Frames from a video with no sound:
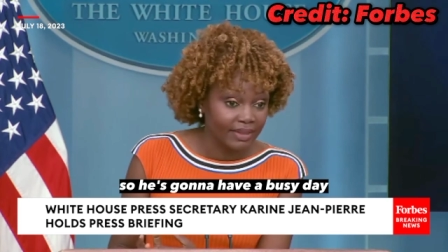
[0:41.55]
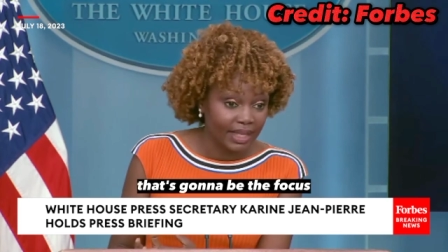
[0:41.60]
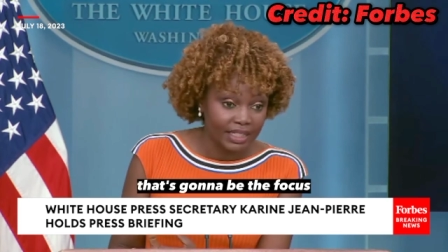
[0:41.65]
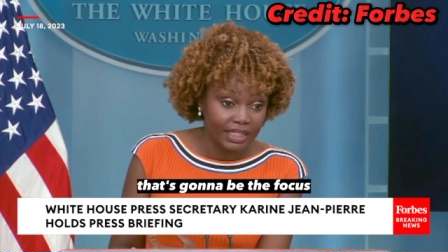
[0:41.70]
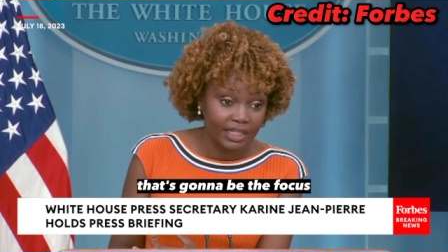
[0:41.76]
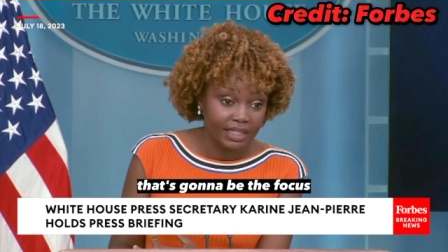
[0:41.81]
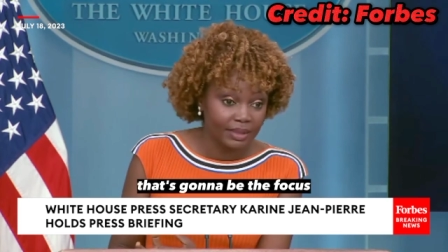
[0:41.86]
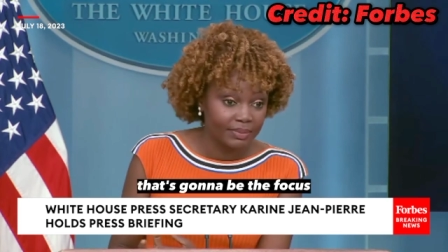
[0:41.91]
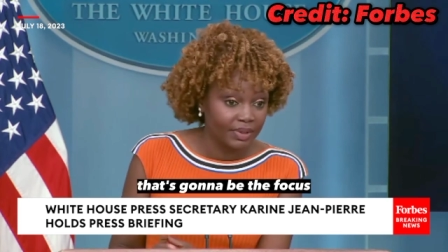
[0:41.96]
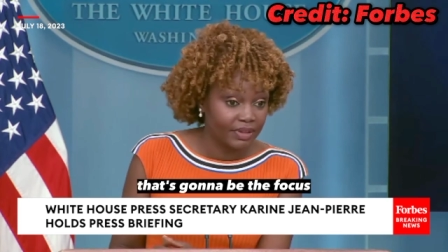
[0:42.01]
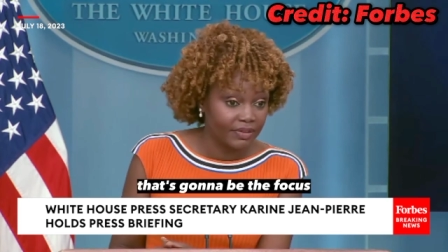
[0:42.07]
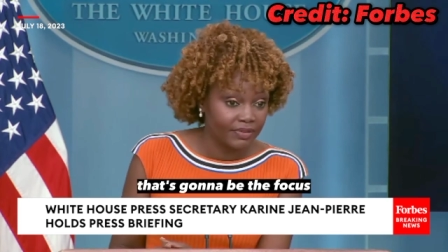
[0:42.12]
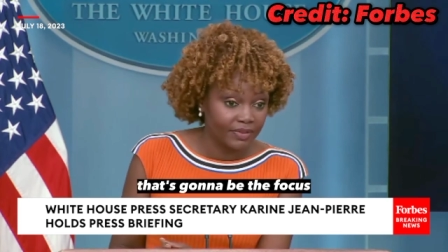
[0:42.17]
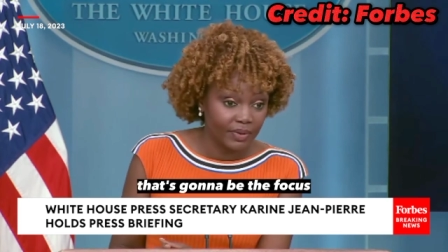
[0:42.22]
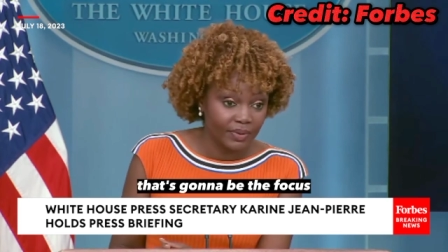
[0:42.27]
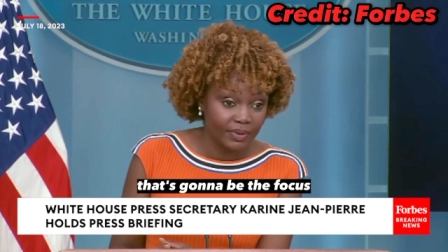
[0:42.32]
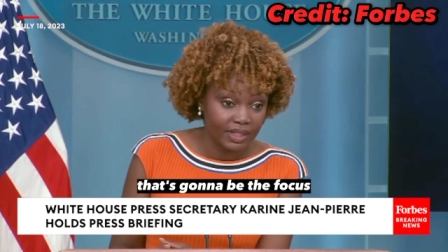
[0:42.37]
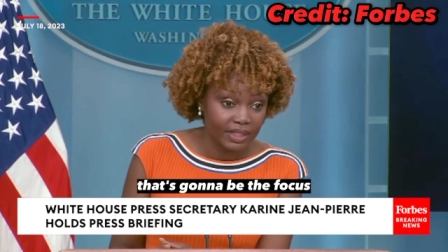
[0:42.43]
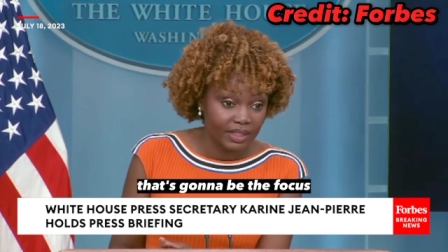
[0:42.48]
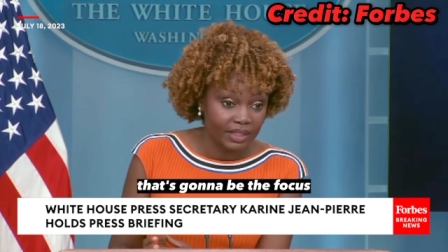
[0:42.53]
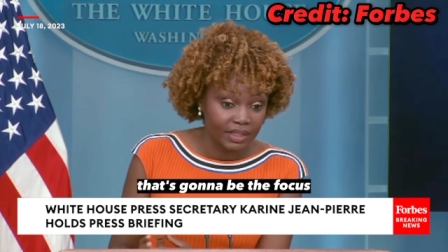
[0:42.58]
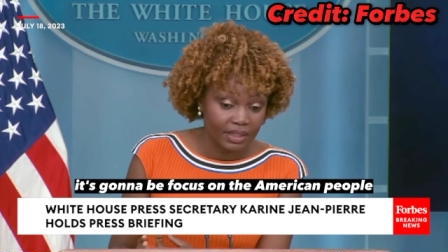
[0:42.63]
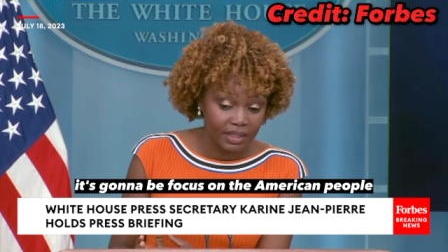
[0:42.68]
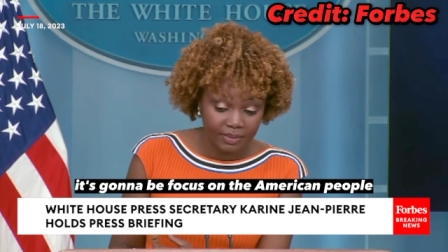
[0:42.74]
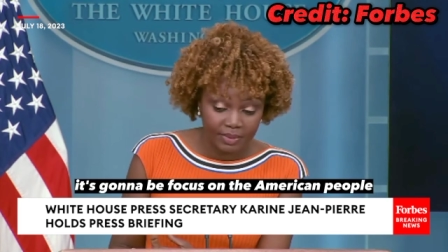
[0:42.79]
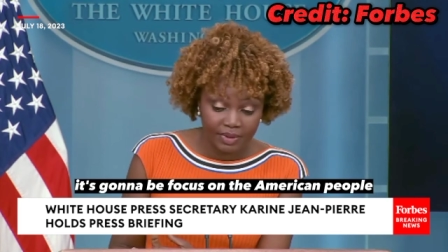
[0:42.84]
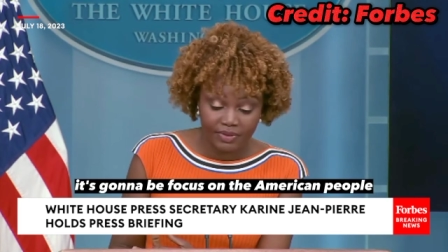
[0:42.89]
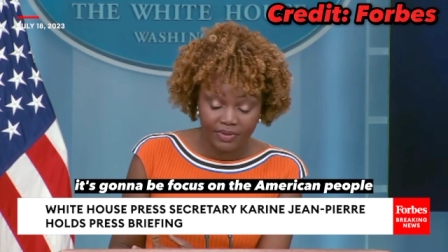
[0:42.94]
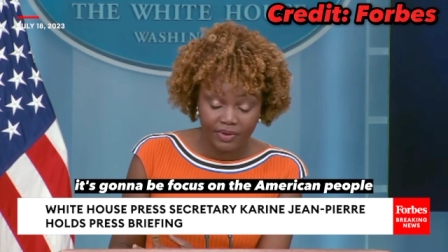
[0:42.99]
That's going to be the focus. It's so
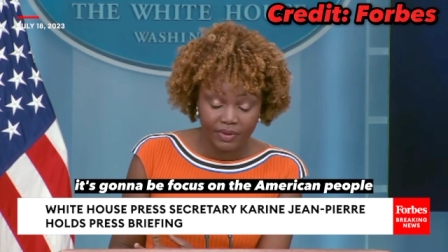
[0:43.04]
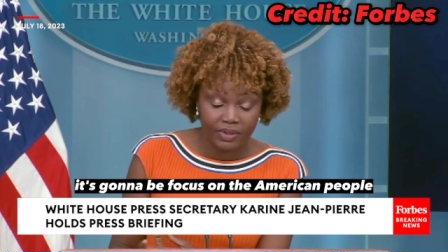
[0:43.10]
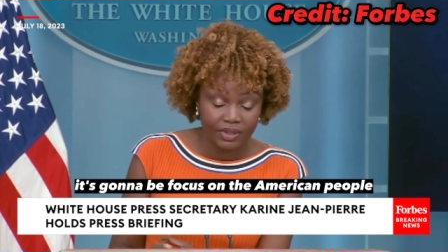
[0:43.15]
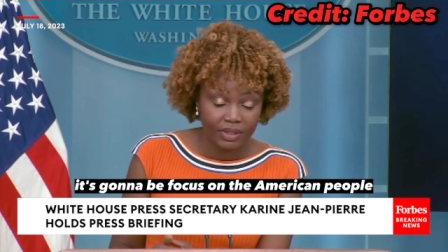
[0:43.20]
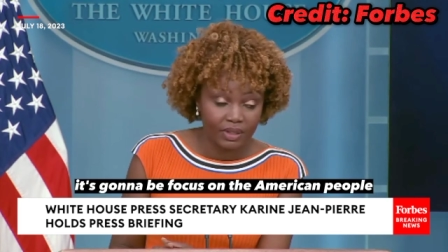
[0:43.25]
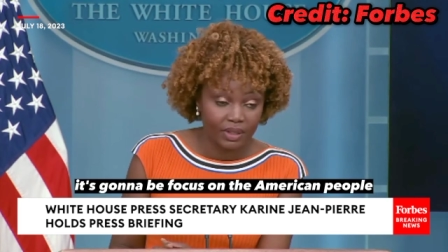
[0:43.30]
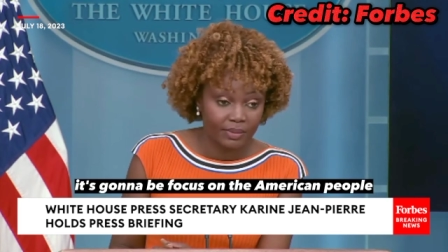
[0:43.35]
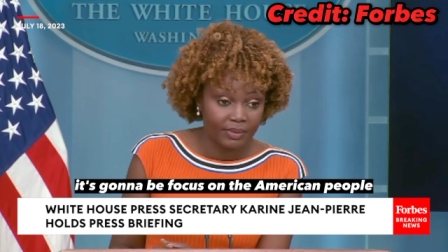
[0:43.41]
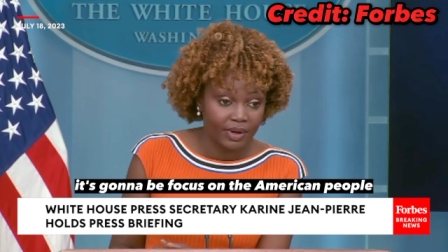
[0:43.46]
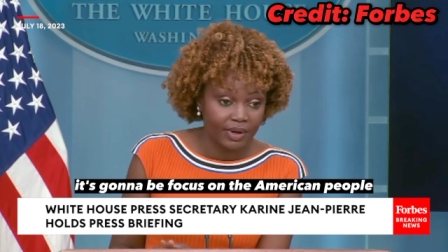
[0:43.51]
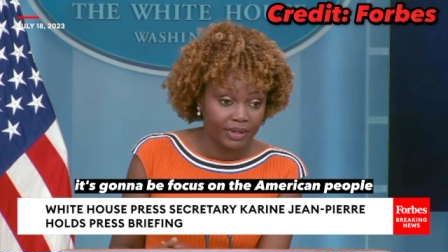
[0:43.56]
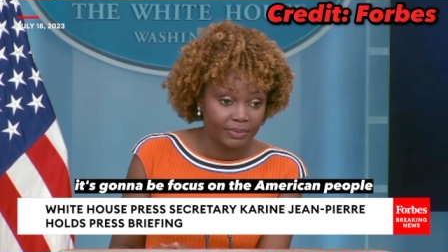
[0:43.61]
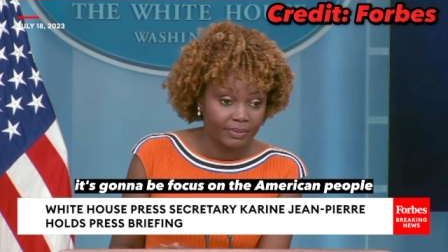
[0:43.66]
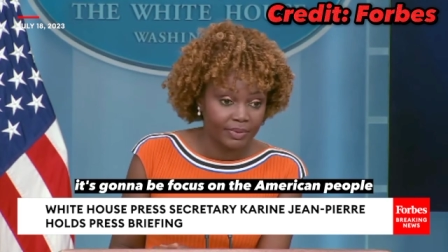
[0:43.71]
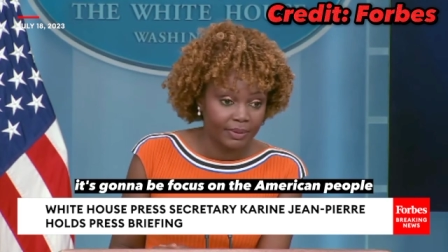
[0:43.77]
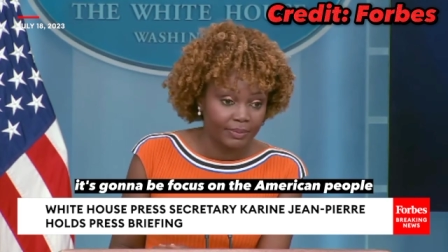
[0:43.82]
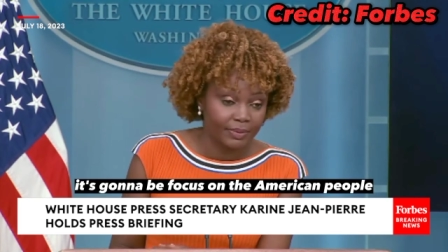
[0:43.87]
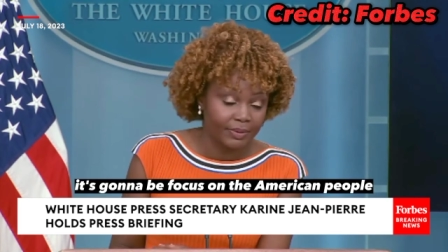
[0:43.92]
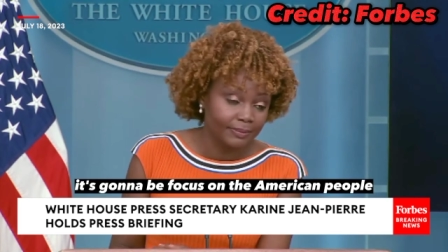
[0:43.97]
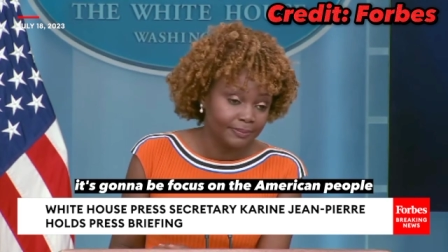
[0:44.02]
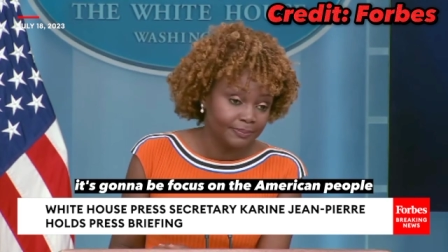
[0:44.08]
going to be focused on the American people.